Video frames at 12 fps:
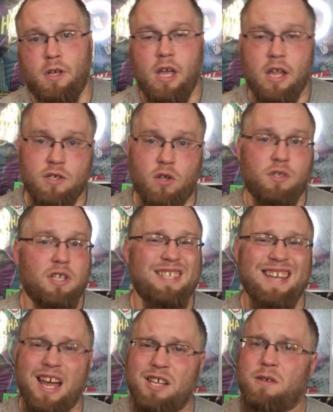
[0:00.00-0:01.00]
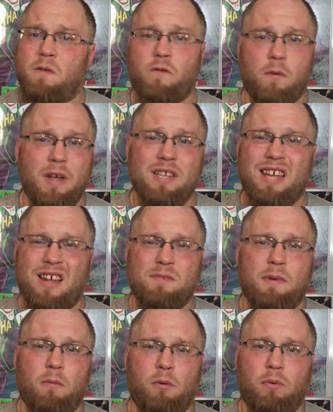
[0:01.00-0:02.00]
It's close. It's not as for me. It's not as
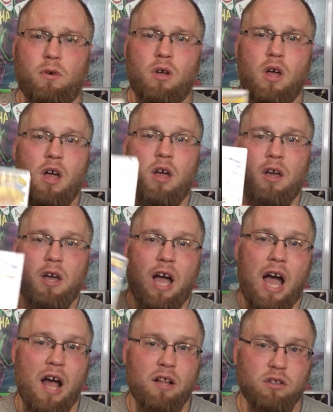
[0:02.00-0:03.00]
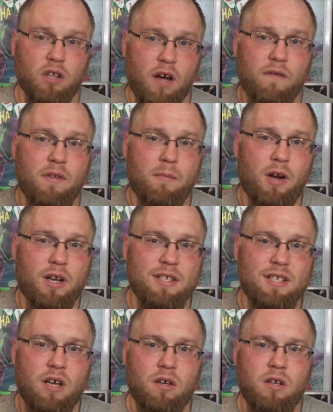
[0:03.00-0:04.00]
memorable. I loved American
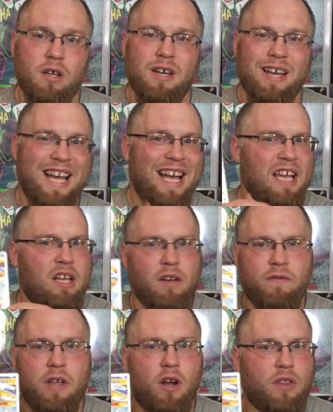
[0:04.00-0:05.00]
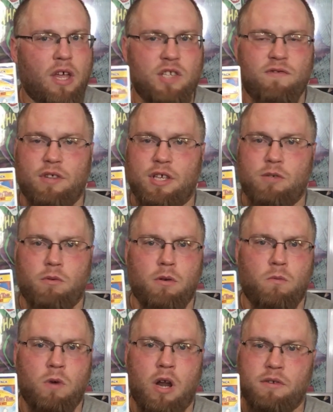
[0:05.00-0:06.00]
Tail. I could have cared less for this one
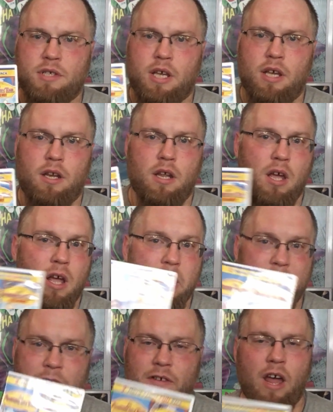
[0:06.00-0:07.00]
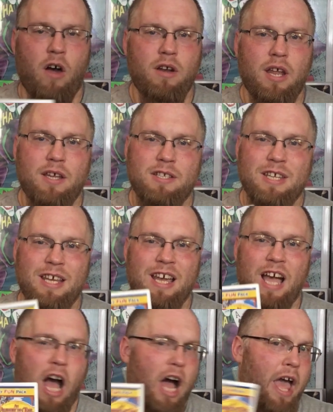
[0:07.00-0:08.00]
when I was a kid. Even nowadays,
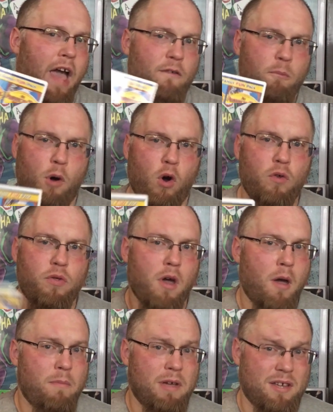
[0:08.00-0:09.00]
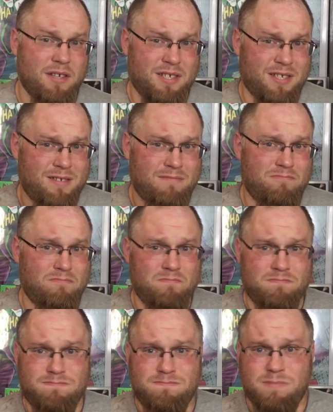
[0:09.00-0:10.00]
I have them both because
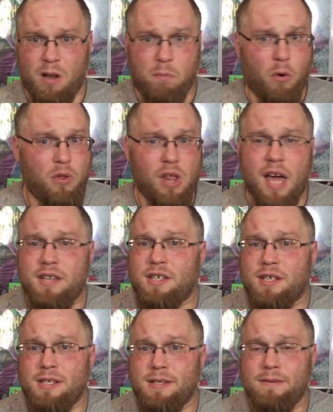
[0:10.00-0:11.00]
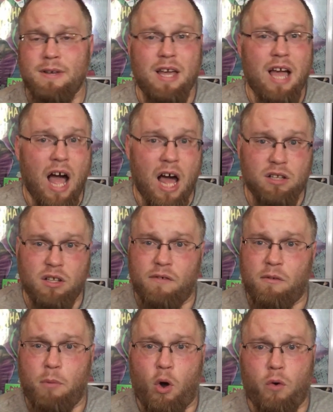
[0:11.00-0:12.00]
they're both classics. I love
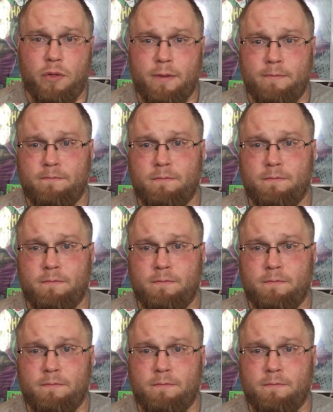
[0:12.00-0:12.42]
them both.